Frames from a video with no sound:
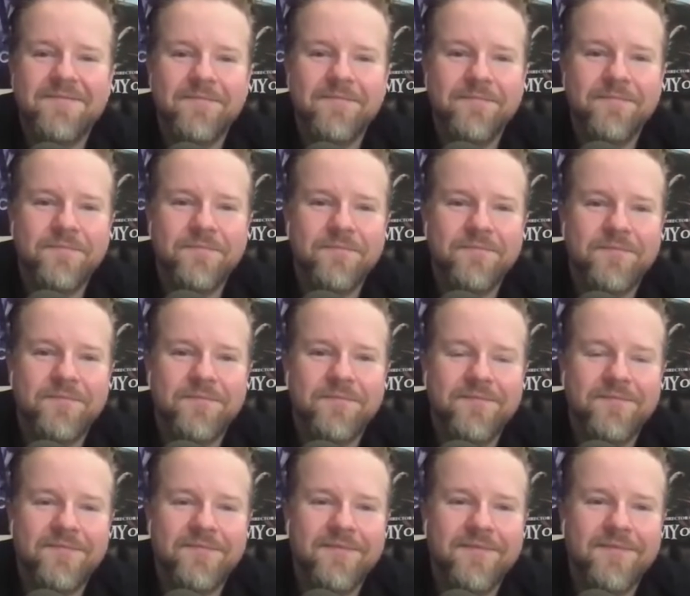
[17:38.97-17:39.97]

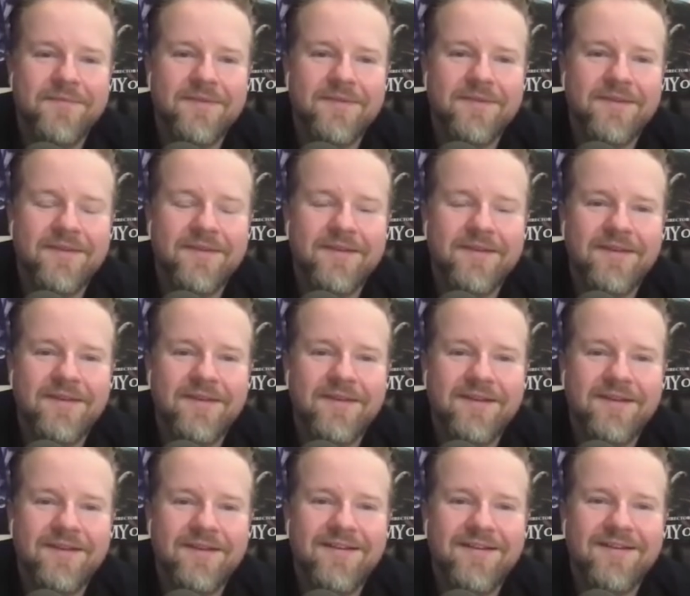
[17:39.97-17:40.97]

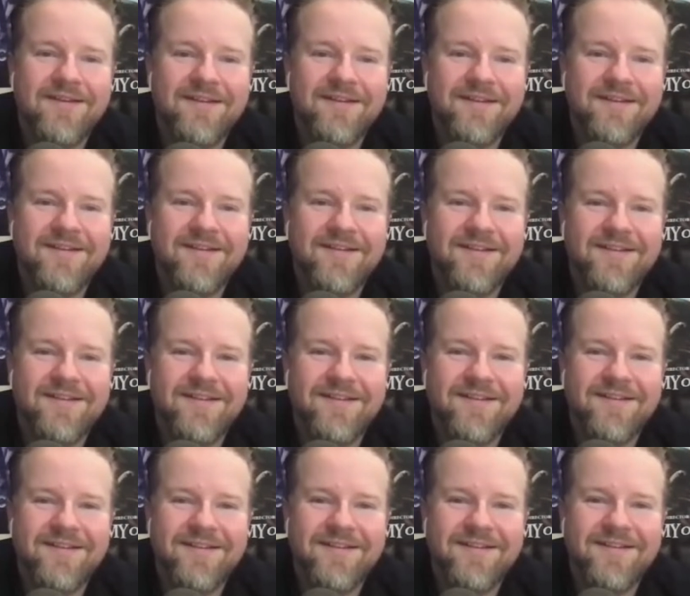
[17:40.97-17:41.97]

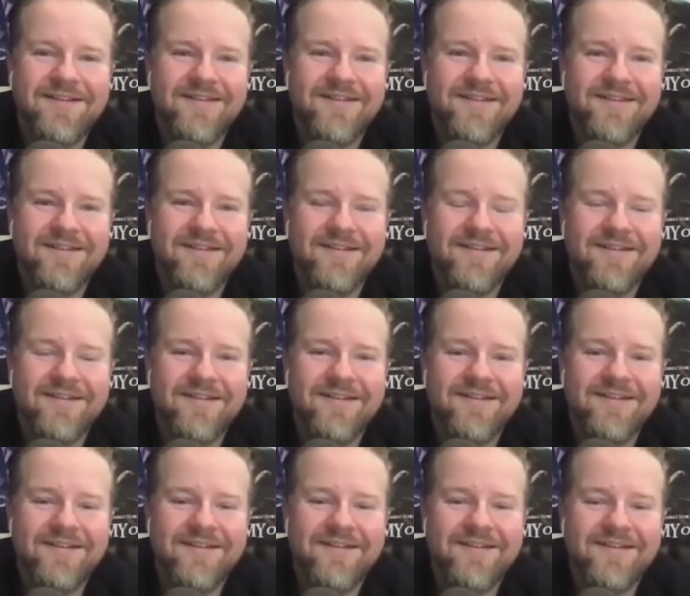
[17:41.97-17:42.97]

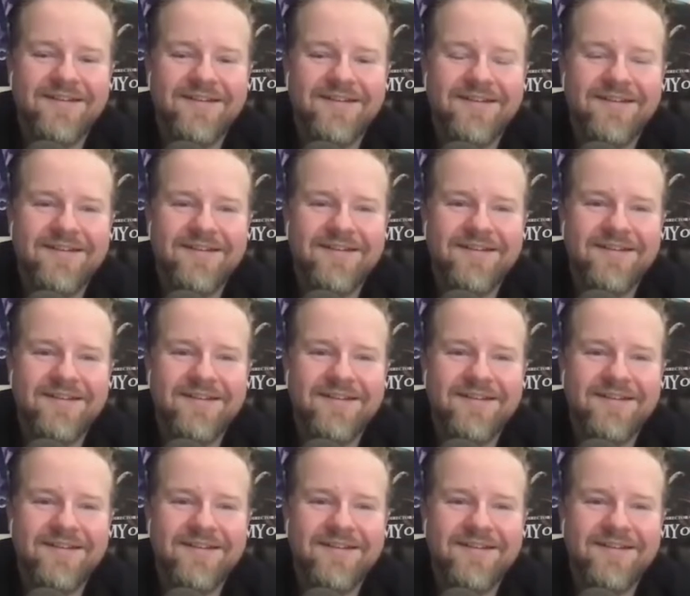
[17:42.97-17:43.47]
[no speech]